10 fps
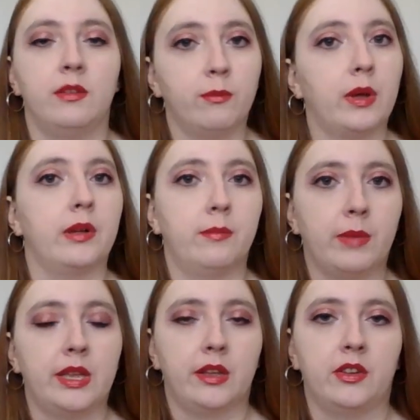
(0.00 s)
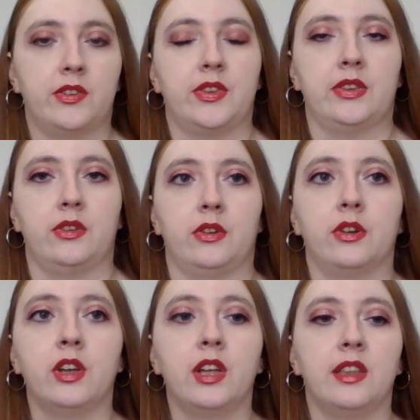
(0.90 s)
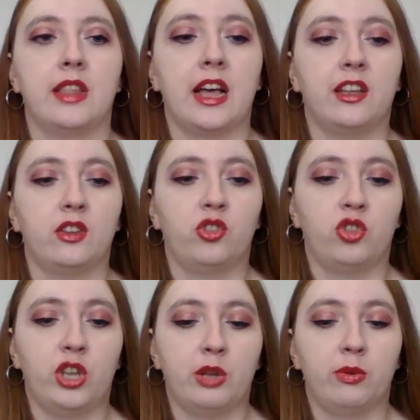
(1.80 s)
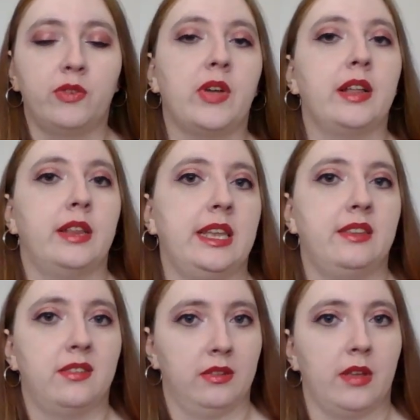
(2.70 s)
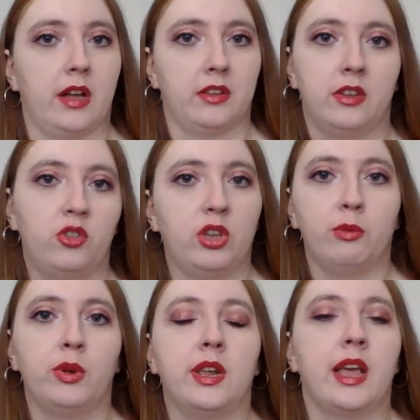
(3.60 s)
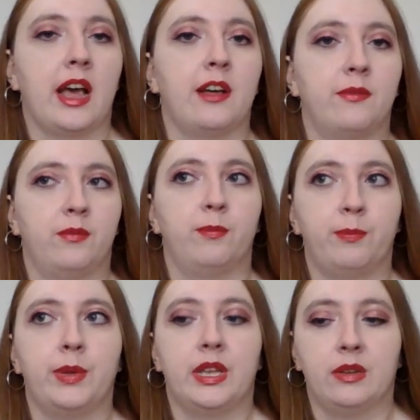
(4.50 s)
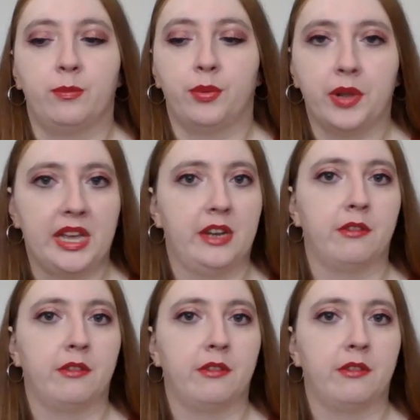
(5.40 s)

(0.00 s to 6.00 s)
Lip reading: my younger sister that she would have at least not. She wouldn't have been playing